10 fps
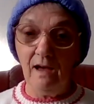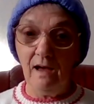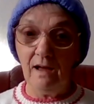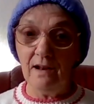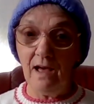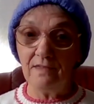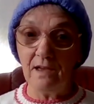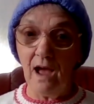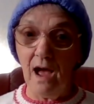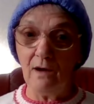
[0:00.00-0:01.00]
and I
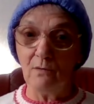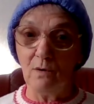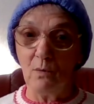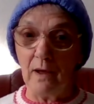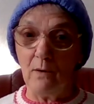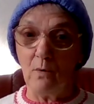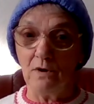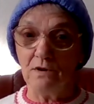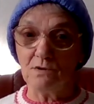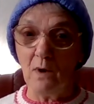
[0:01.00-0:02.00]
think I will wear
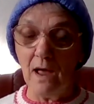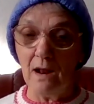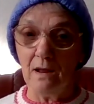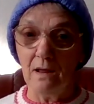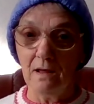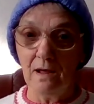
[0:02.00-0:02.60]
one as well.